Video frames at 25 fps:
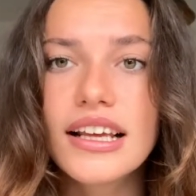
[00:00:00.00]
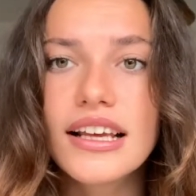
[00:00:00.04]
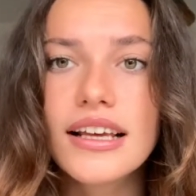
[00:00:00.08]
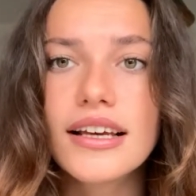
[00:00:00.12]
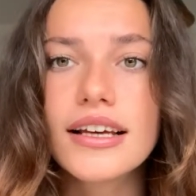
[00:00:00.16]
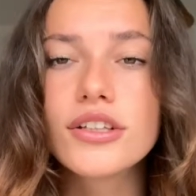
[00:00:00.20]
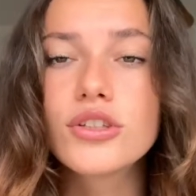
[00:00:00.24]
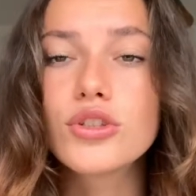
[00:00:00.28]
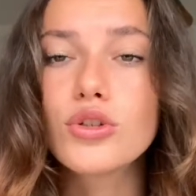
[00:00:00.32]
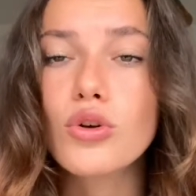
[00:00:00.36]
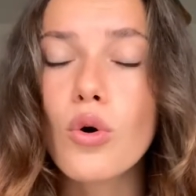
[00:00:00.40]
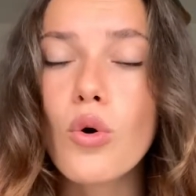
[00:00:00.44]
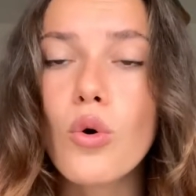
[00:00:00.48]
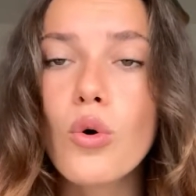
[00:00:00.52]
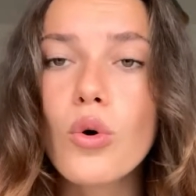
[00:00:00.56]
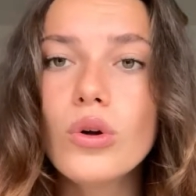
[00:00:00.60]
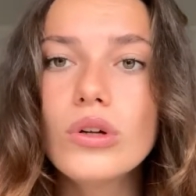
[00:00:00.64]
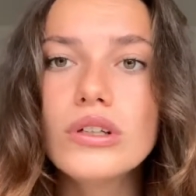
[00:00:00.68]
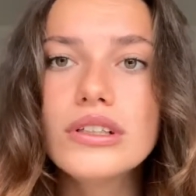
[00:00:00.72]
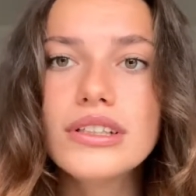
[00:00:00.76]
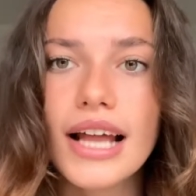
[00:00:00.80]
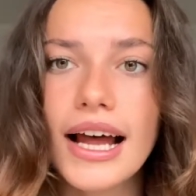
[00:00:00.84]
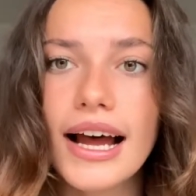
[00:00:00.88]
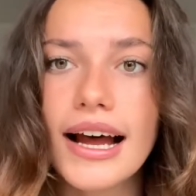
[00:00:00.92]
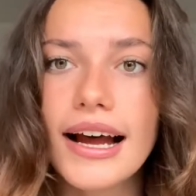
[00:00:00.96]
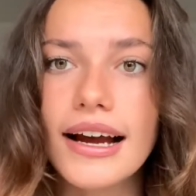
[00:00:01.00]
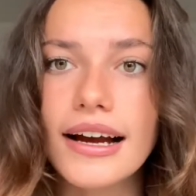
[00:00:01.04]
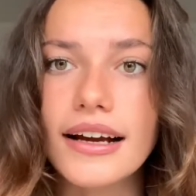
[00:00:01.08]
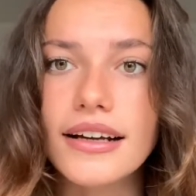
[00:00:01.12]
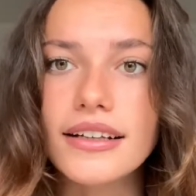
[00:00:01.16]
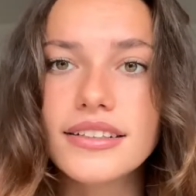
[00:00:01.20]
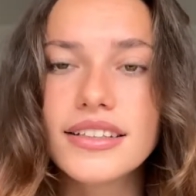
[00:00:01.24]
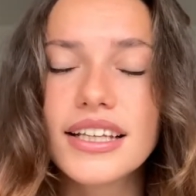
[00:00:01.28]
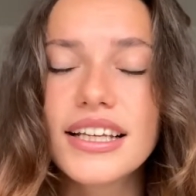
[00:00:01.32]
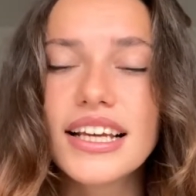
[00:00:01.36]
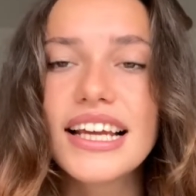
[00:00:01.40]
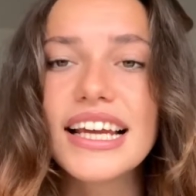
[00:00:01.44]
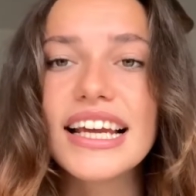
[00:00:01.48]
It's all
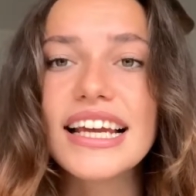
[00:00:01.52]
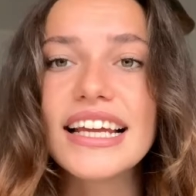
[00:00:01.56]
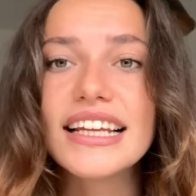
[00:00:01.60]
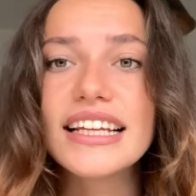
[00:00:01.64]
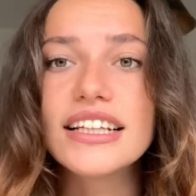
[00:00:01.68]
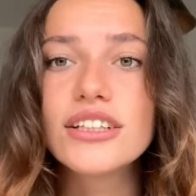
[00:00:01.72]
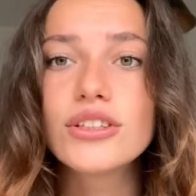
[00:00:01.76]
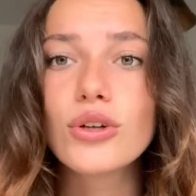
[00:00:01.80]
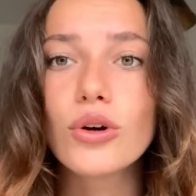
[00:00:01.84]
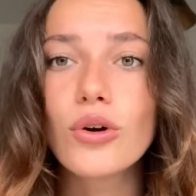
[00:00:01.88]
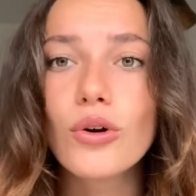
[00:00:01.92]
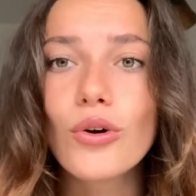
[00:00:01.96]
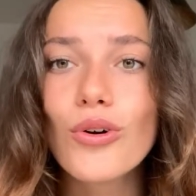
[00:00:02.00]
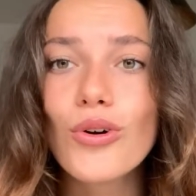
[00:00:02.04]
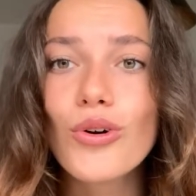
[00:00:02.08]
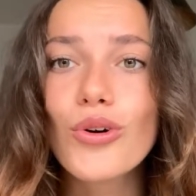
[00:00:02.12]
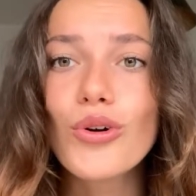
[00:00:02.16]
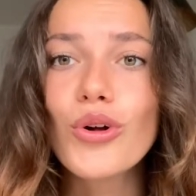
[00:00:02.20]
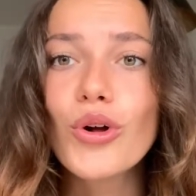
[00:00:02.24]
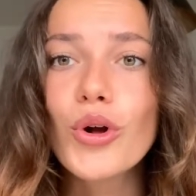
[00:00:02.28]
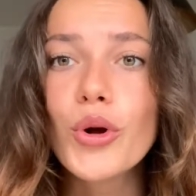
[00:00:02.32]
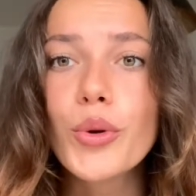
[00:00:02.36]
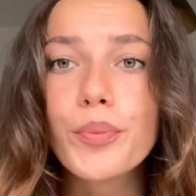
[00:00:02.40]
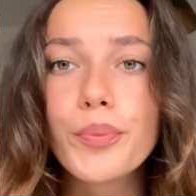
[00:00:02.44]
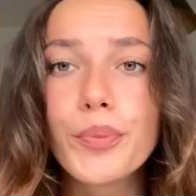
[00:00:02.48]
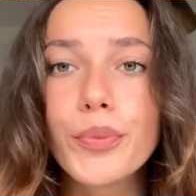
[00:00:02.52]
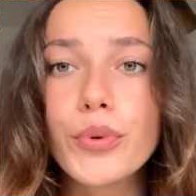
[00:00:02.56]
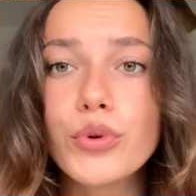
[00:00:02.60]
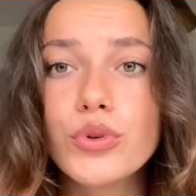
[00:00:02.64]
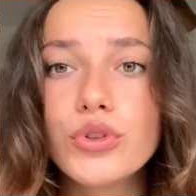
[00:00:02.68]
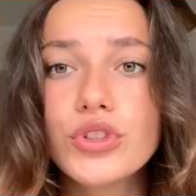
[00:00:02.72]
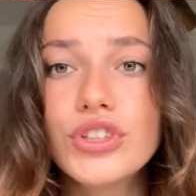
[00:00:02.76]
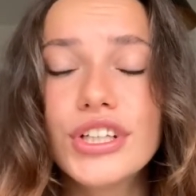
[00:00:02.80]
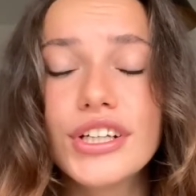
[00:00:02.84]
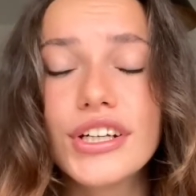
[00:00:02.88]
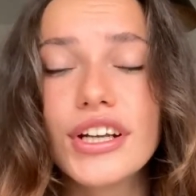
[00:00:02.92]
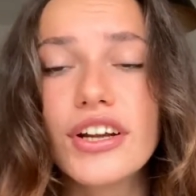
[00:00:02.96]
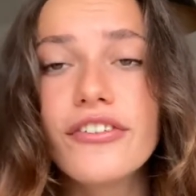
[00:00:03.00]
lies. It is all
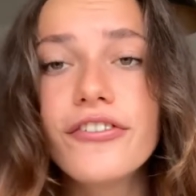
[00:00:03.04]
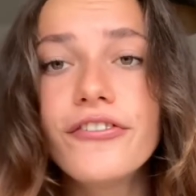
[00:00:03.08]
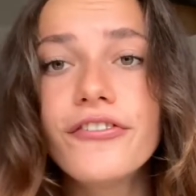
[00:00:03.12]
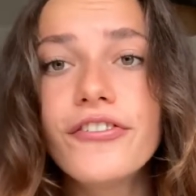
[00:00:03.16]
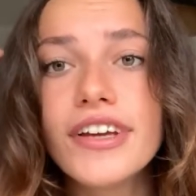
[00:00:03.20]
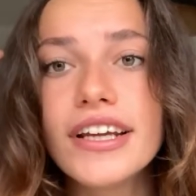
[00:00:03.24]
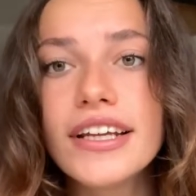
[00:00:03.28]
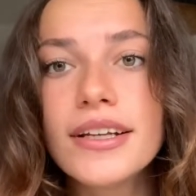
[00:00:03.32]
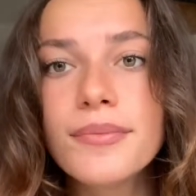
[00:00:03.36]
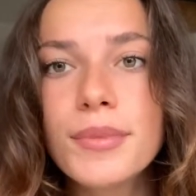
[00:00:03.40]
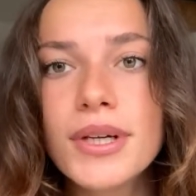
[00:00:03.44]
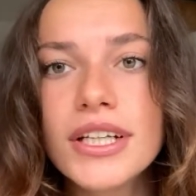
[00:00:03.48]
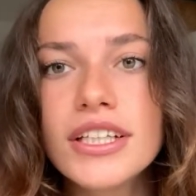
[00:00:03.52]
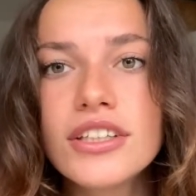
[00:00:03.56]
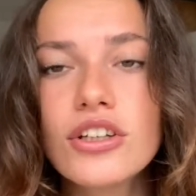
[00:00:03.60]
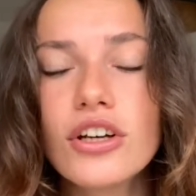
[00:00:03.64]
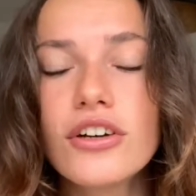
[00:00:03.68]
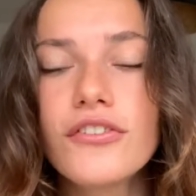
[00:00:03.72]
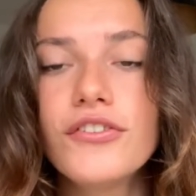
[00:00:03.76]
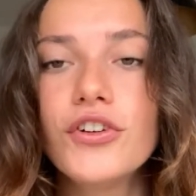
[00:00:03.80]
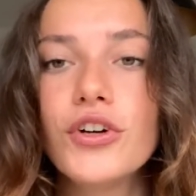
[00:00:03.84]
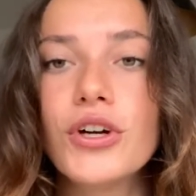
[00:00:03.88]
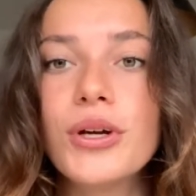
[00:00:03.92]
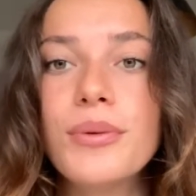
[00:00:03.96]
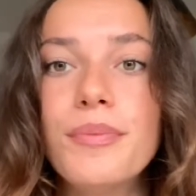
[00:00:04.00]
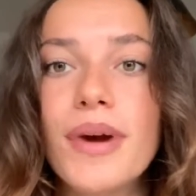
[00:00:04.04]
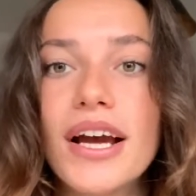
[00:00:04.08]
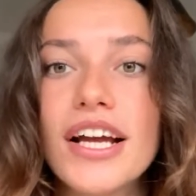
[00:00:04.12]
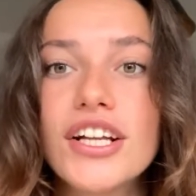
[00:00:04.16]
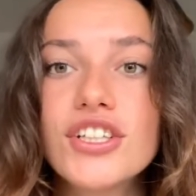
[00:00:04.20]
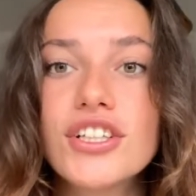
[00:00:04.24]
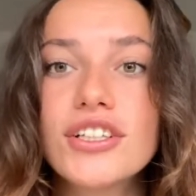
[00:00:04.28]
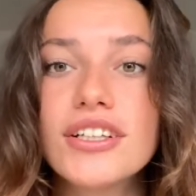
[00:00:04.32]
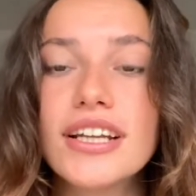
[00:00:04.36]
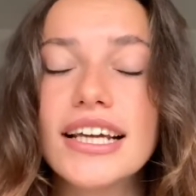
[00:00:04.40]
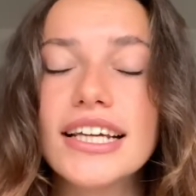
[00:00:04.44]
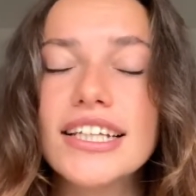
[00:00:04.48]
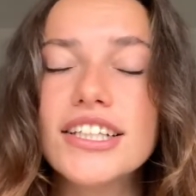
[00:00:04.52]
bullshit, a figment of your
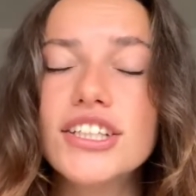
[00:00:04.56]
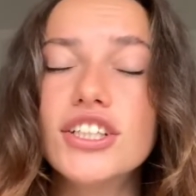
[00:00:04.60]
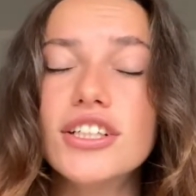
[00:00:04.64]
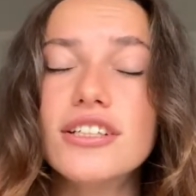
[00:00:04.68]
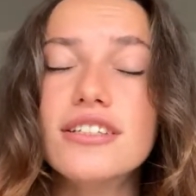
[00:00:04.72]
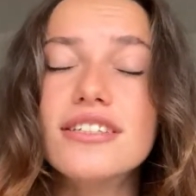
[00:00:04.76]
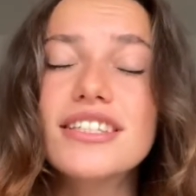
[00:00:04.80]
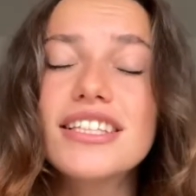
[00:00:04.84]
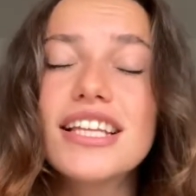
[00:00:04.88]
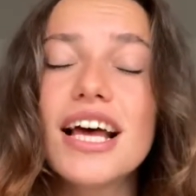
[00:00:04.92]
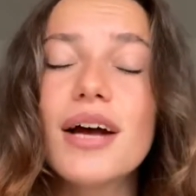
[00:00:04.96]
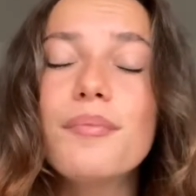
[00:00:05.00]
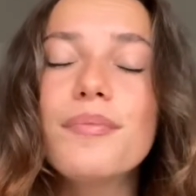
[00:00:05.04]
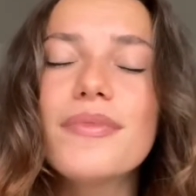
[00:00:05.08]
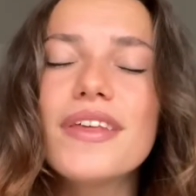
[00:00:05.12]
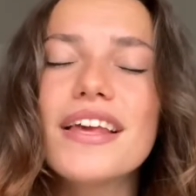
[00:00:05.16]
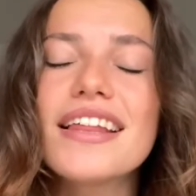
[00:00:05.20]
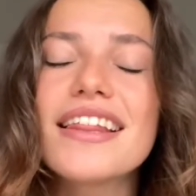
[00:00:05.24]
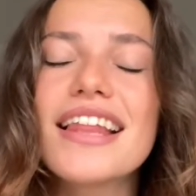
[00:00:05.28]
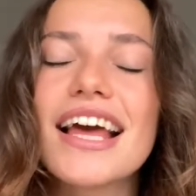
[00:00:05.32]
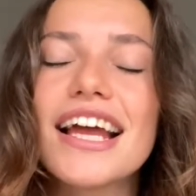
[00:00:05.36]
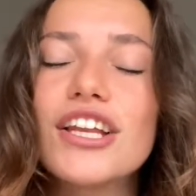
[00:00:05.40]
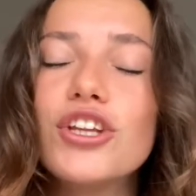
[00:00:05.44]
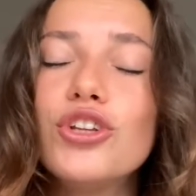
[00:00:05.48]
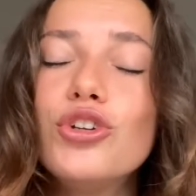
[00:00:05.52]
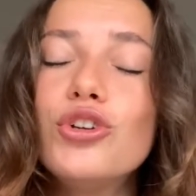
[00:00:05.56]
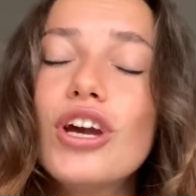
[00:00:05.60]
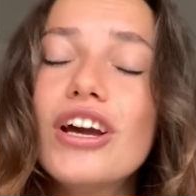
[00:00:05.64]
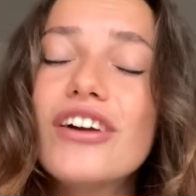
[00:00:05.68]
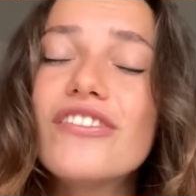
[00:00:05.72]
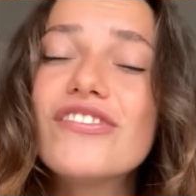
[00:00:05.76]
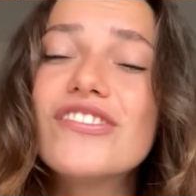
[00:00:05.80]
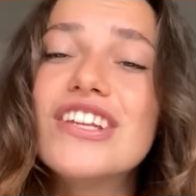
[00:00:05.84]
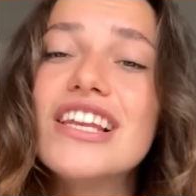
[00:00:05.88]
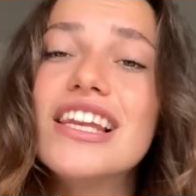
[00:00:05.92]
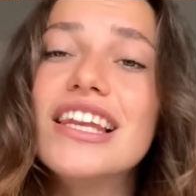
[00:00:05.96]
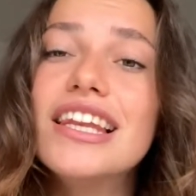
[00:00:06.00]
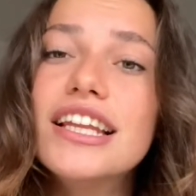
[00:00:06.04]
imagination, something that you
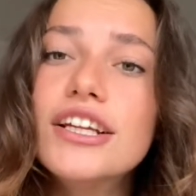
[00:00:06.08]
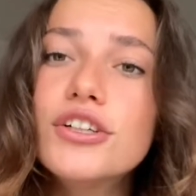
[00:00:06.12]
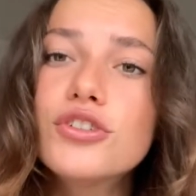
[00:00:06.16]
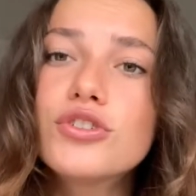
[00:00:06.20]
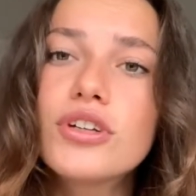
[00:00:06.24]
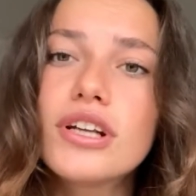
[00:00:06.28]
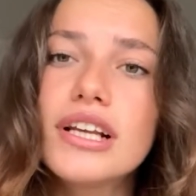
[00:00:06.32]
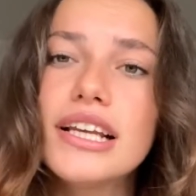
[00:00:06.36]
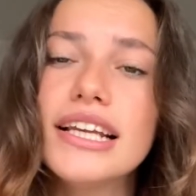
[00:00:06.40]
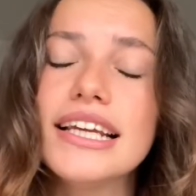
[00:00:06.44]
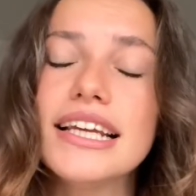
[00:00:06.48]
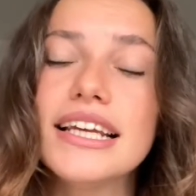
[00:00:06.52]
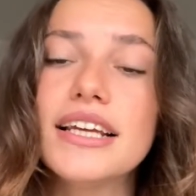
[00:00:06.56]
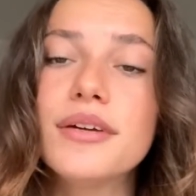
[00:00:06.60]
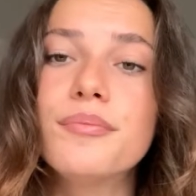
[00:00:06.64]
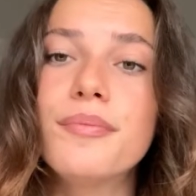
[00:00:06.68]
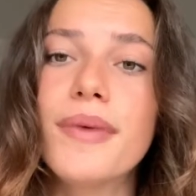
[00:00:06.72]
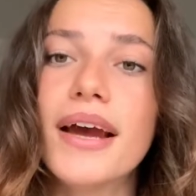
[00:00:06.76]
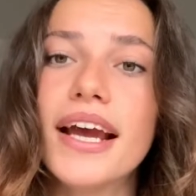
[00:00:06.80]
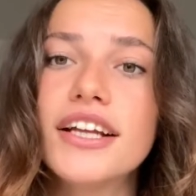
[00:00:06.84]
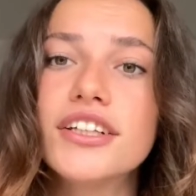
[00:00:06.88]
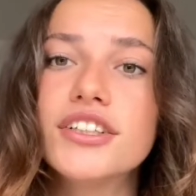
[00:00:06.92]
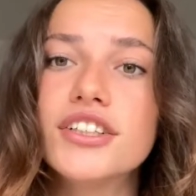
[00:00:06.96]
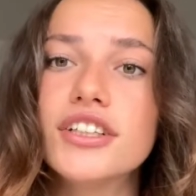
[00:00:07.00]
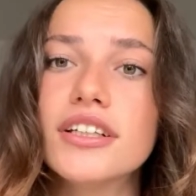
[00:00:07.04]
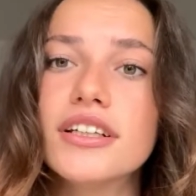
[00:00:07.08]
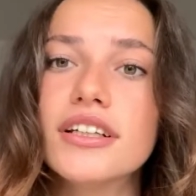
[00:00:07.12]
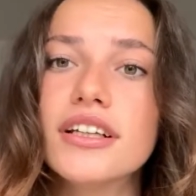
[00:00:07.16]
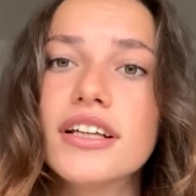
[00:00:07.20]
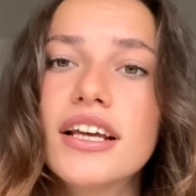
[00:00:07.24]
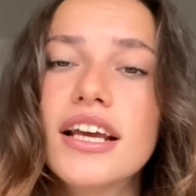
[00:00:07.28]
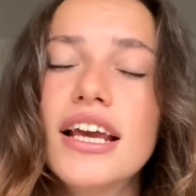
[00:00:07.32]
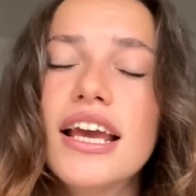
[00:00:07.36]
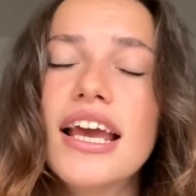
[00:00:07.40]
have literally imagined.